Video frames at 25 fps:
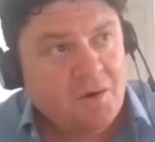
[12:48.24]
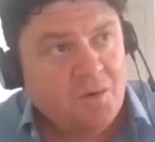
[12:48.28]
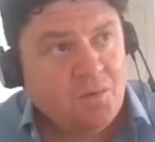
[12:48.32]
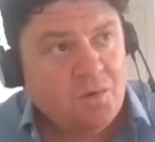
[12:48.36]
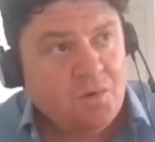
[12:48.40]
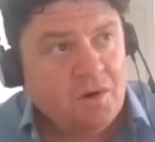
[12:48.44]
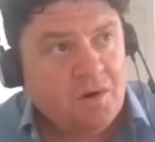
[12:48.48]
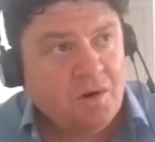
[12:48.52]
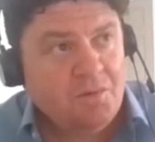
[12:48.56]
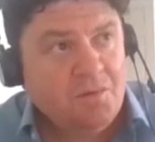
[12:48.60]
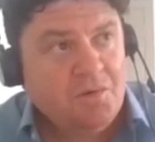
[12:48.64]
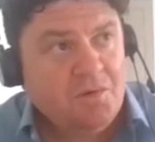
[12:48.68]

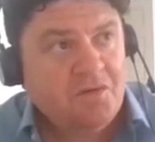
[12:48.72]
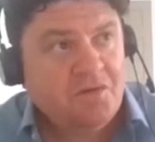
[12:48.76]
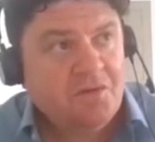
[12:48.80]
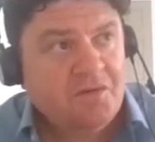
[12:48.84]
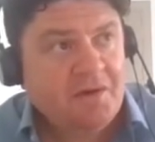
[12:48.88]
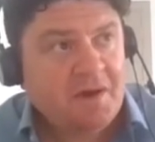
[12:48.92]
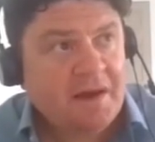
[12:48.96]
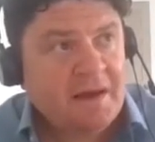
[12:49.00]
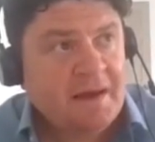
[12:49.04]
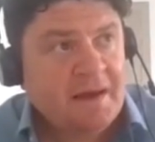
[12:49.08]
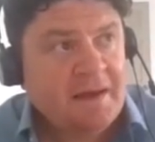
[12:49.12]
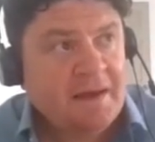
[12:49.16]
what I would
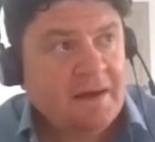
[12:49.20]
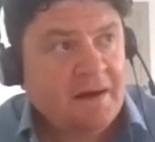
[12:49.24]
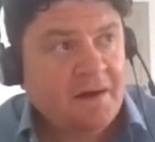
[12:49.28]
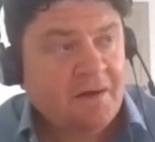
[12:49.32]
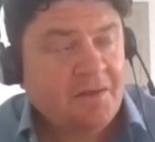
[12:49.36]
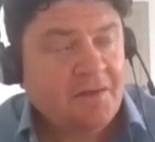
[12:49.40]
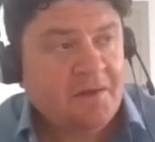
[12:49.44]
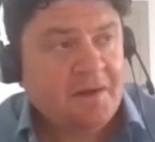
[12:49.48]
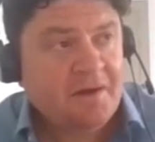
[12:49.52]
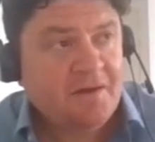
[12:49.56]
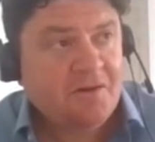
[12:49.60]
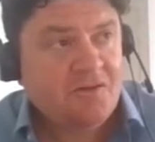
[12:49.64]
say, I
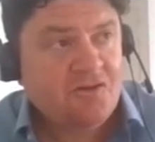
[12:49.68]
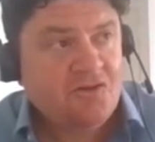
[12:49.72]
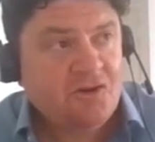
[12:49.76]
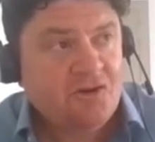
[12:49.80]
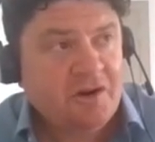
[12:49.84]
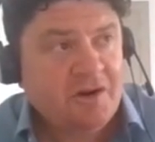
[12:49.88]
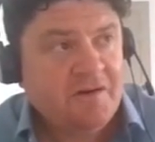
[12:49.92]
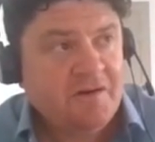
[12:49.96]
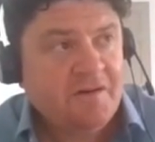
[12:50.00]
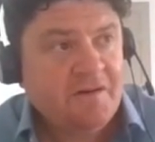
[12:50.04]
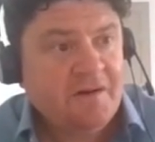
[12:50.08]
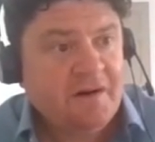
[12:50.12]
think
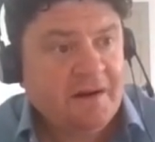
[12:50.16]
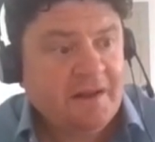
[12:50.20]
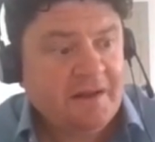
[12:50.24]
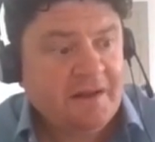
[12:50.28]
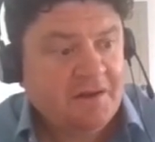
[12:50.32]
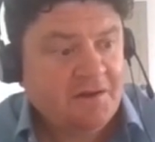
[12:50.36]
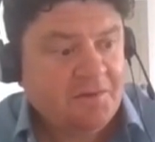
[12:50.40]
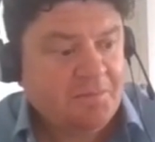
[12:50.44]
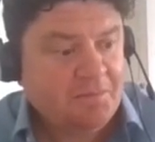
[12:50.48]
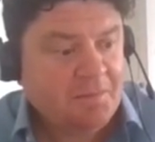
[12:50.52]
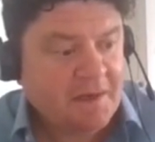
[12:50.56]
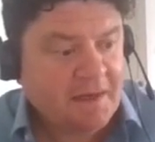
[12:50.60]
traditionally
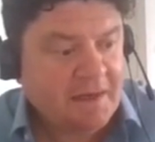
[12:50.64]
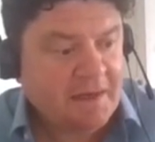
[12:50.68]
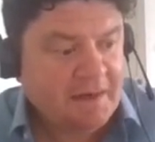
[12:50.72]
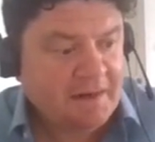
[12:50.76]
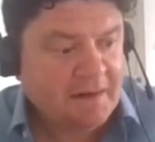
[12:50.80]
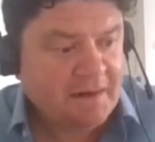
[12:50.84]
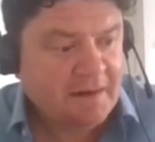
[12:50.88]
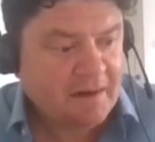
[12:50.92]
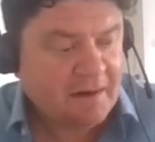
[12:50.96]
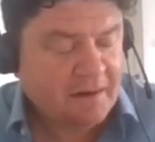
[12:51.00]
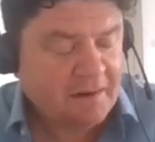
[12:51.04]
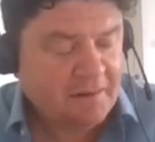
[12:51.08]
has
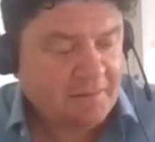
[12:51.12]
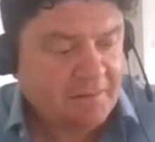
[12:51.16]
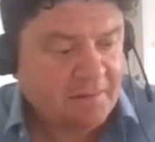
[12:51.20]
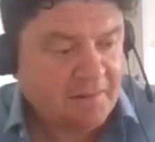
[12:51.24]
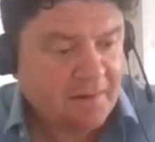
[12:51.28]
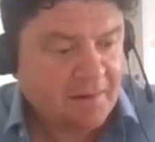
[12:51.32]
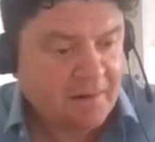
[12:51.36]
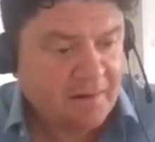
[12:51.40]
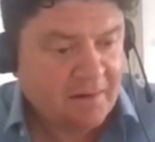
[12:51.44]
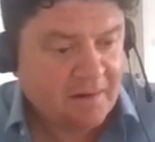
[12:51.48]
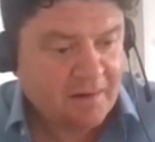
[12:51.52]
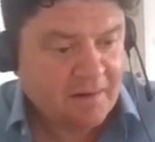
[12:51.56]
been
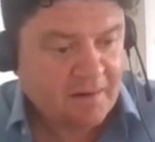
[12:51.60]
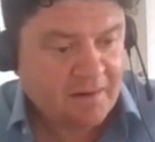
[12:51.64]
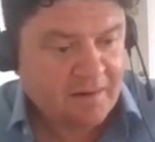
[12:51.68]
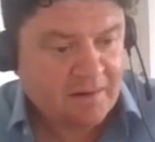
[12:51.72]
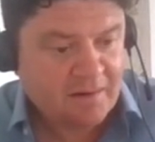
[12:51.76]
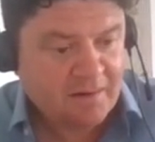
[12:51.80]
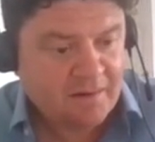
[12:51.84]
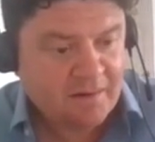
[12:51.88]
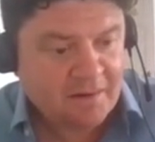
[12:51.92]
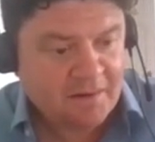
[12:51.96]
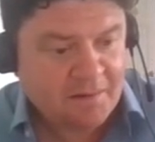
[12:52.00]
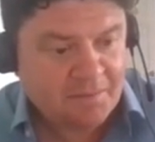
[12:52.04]

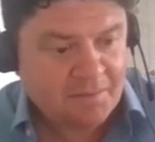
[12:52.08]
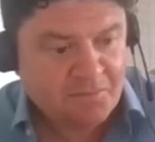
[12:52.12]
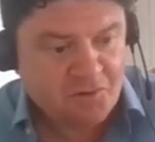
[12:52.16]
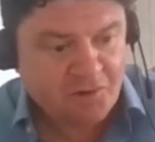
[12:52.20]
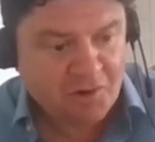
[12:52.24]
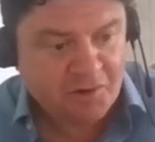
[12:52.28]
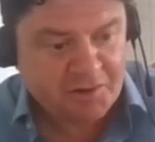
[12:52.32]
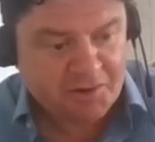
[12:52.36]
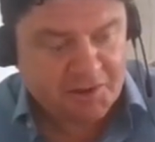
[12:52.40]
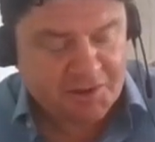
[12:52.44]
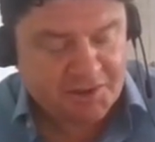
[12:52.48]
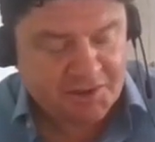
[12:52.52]
an
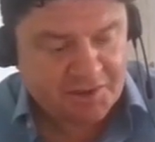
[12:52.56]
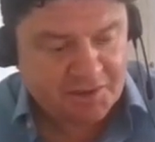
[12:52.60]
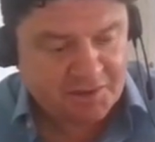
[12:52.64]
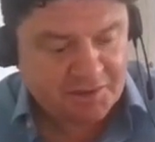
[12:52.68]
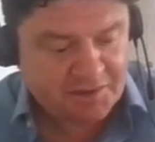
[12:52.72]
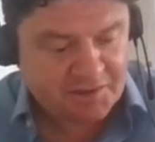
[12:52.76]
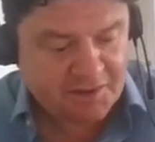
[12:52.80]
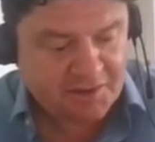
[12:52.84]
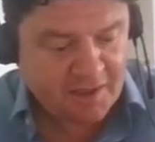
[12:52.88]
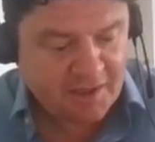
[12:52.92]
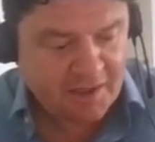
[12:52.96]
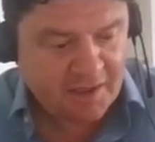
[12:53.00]
approach
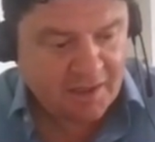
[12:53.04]
that